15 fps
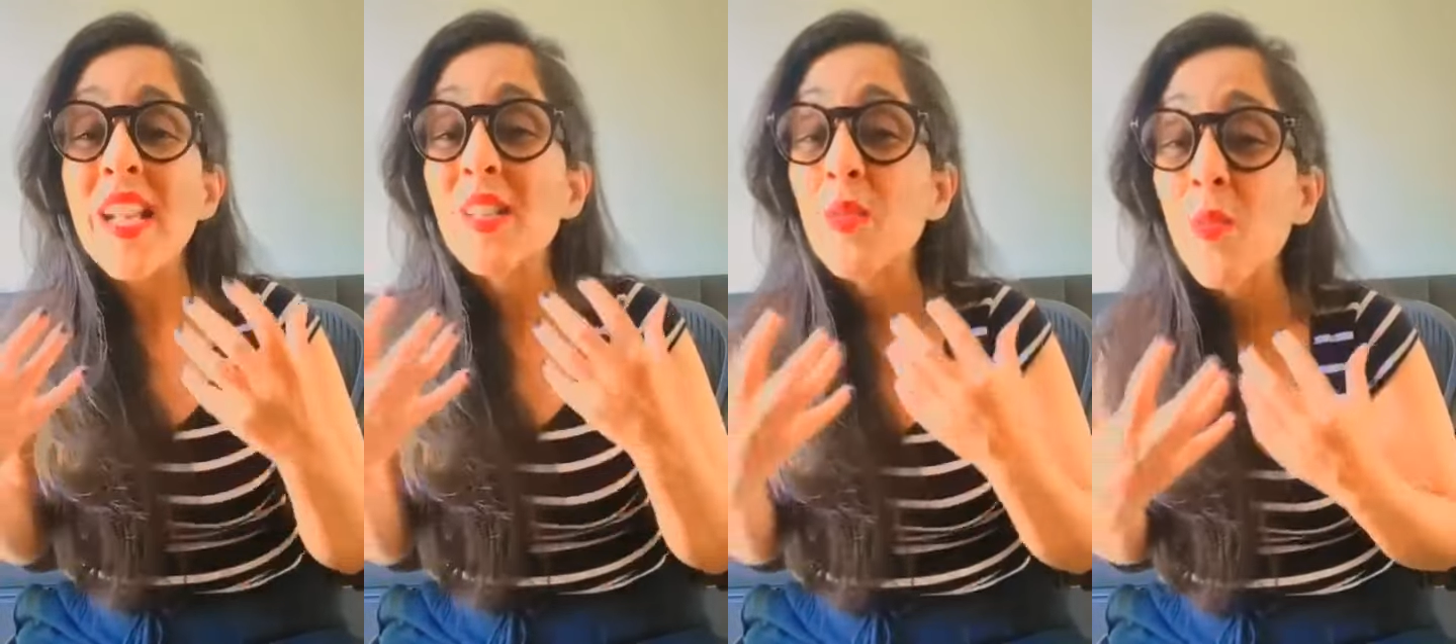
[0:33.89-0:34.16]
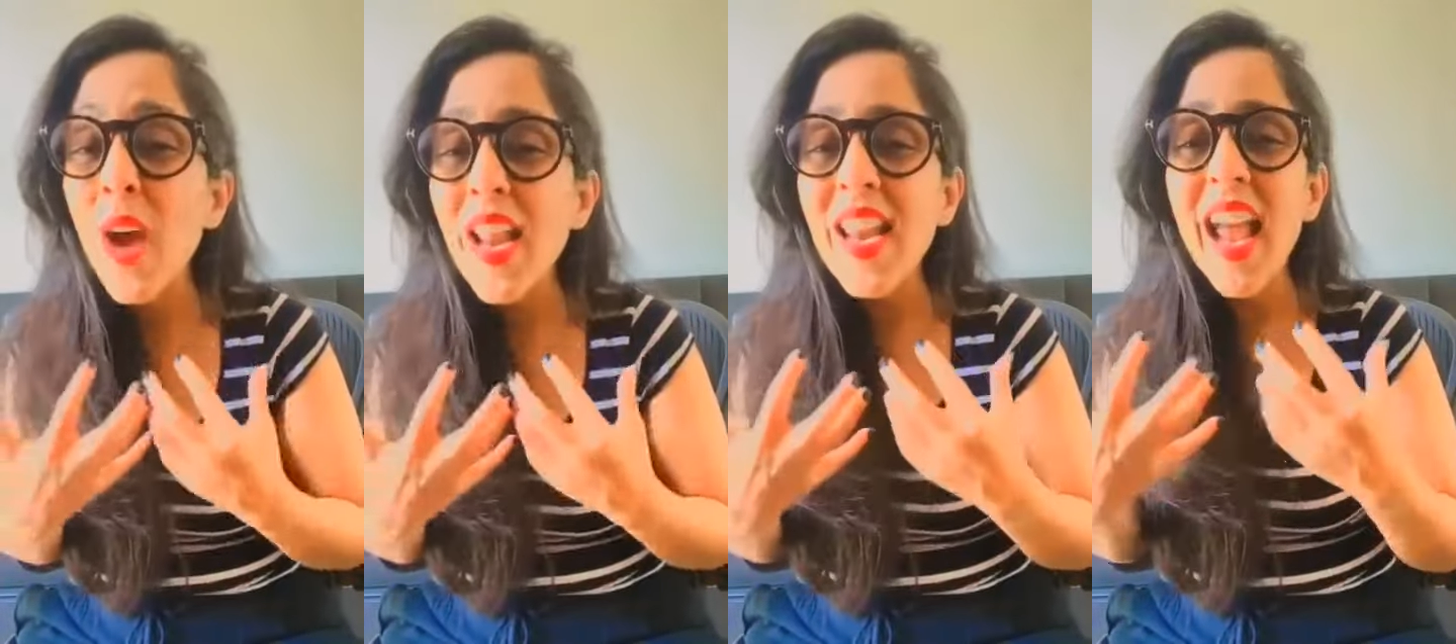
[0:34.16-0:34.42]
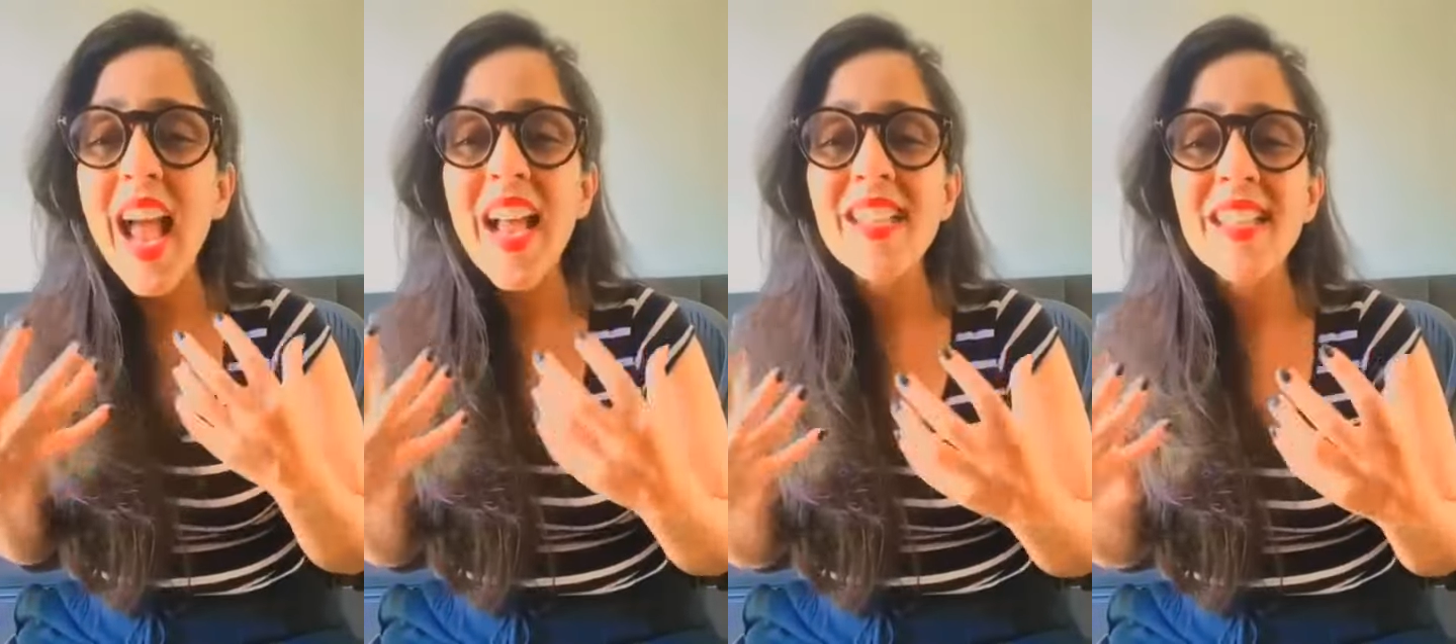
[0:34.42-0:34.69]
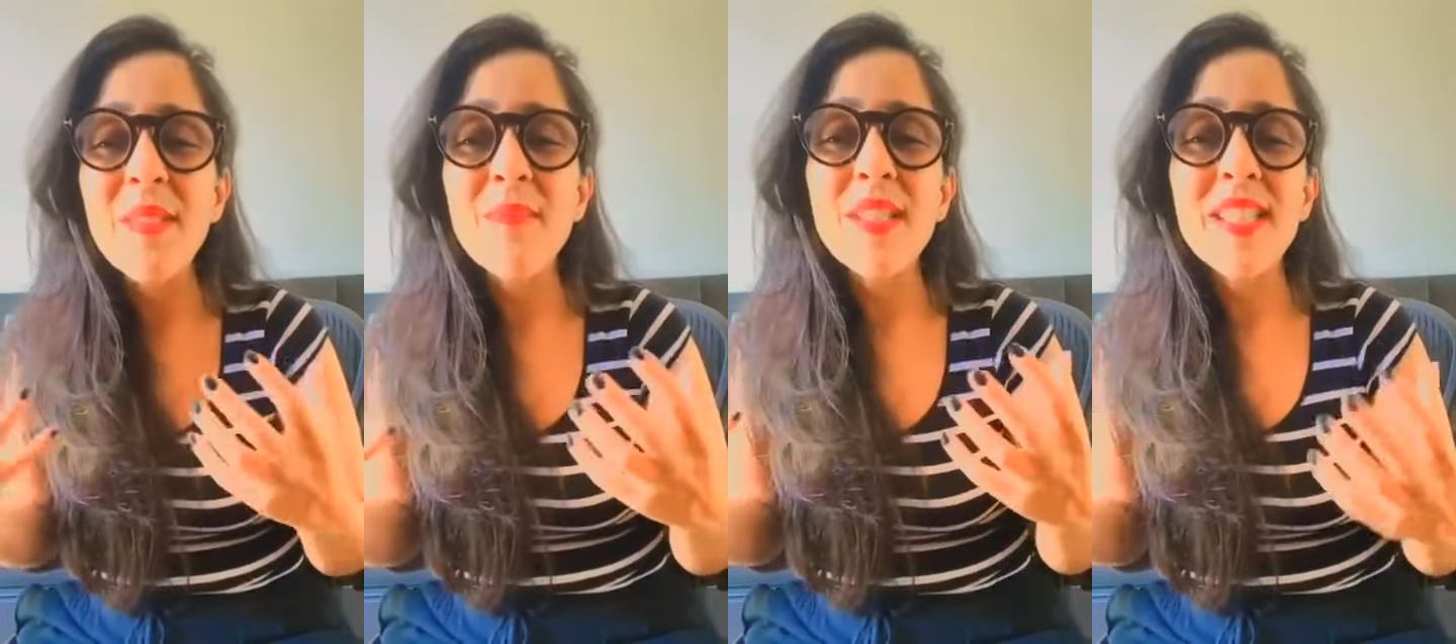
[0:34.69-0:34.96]
as well
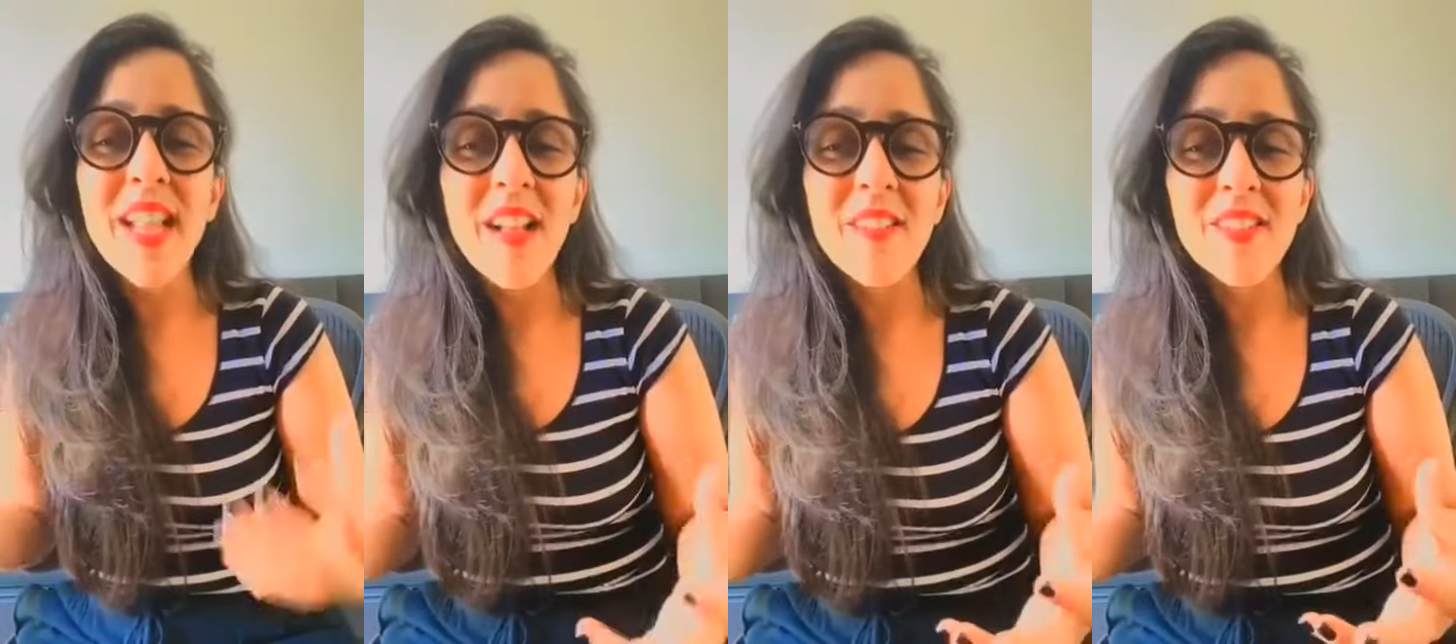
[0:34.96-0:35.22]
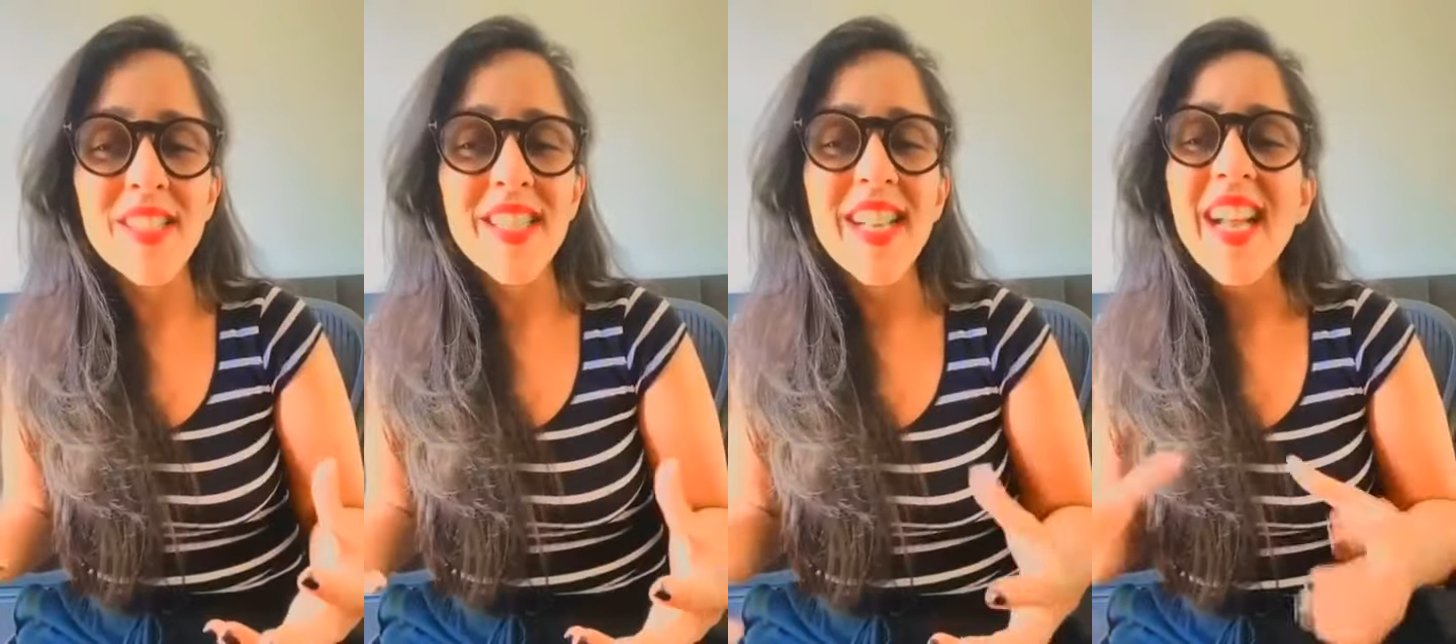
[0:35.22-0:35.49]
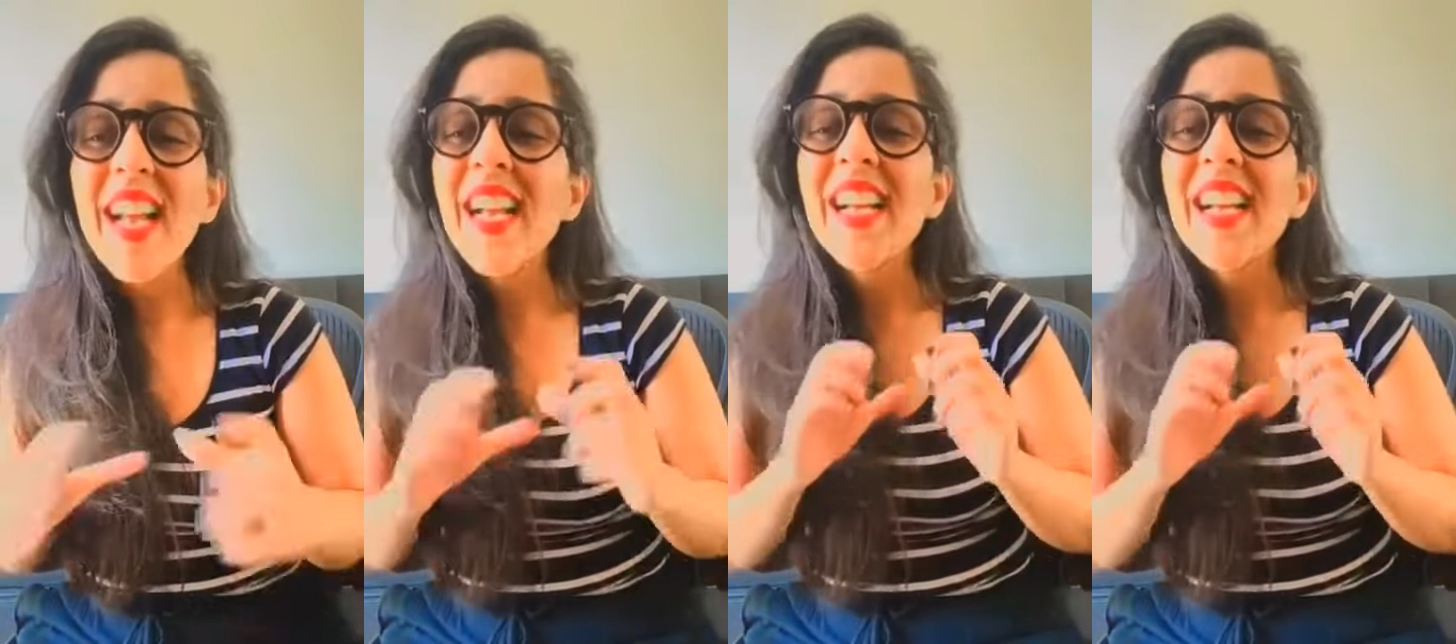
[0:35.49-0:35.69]
as themselves.